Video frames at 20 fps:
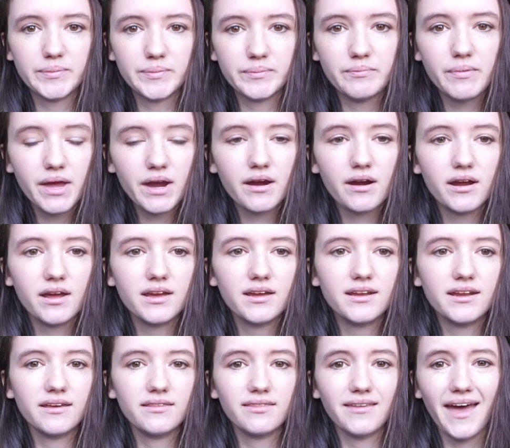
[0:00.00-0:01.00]
married
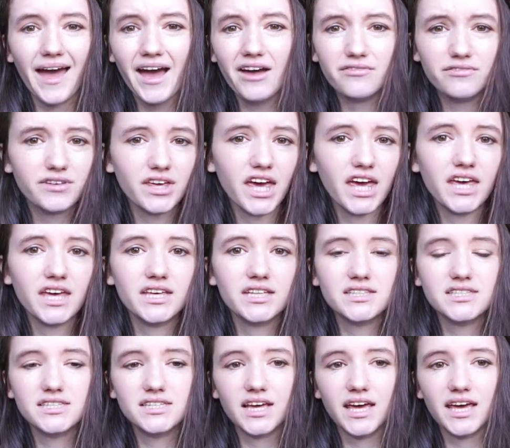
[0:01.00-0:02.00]
and have
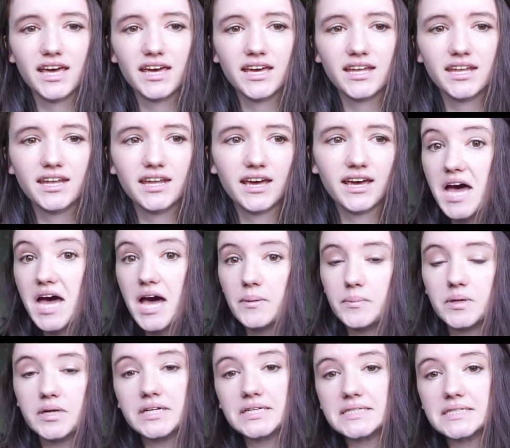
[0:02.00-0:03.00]
kids, and
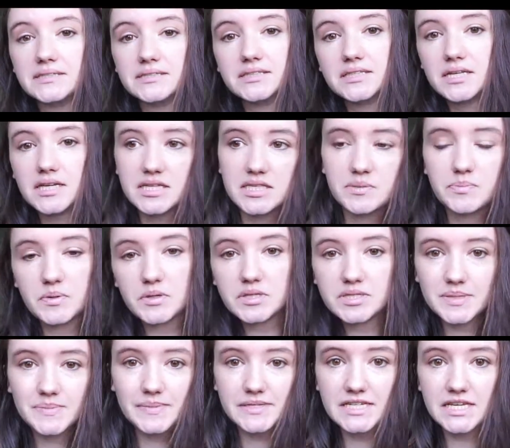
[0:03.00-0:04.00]
I'm gonna spill
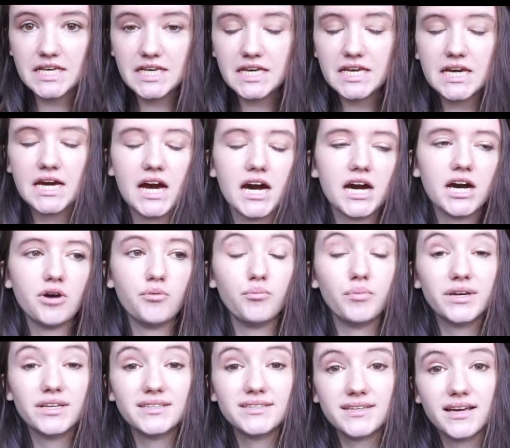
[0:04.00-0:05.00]
some tea.
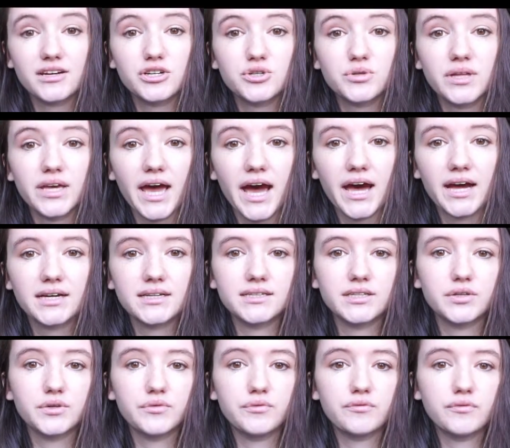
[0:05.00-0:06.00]
Been sexually
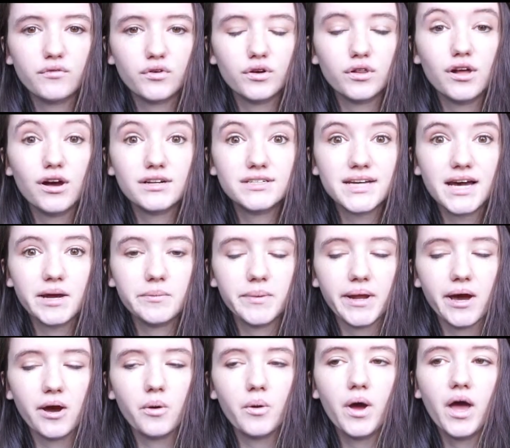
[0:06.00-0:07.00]
active for a long time now,